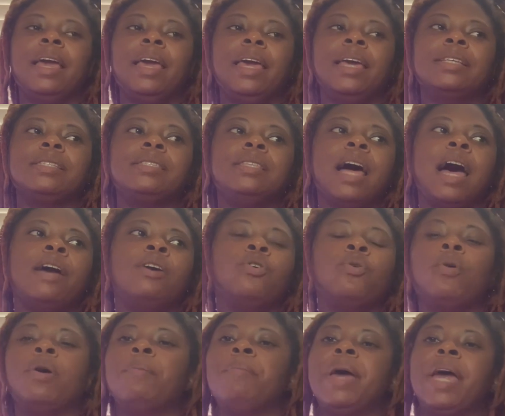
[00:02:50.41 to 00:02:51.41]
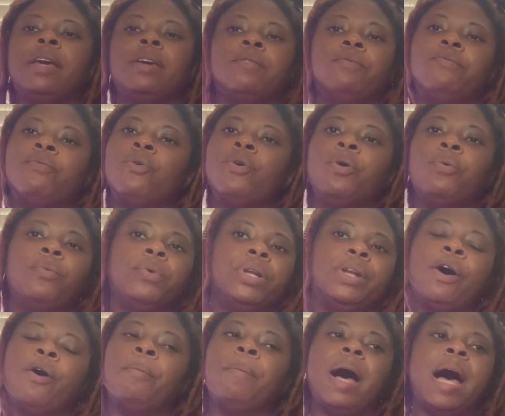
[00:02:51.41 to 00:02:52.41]
is not going back and forth with
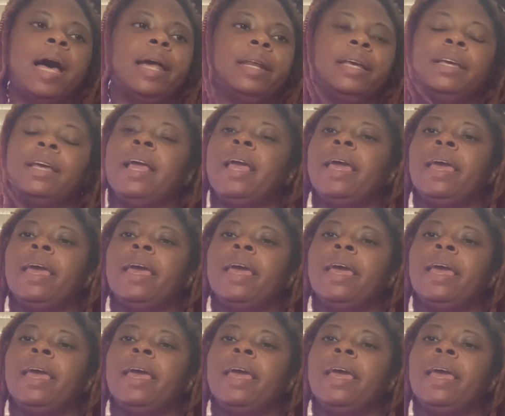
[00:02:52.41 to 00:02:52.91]
nobody.